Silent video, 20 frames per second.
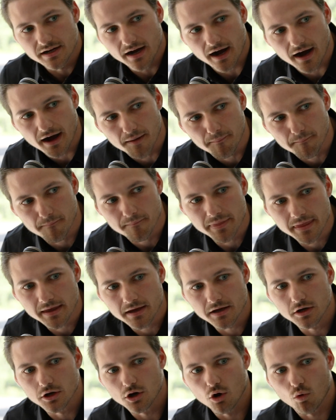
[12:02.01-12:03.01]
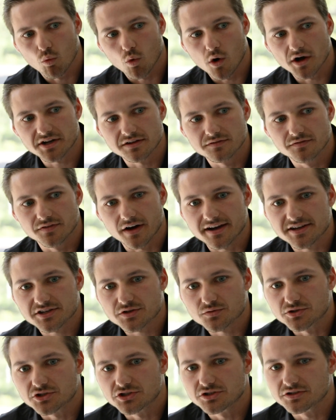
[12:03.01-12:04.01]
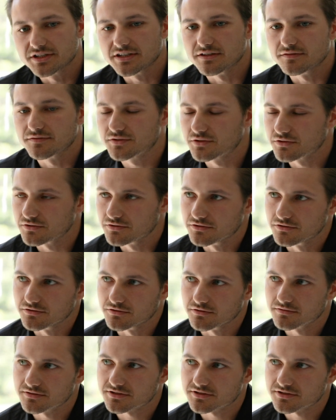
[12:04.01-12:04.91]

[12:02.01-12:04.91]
Um, what advice would you give to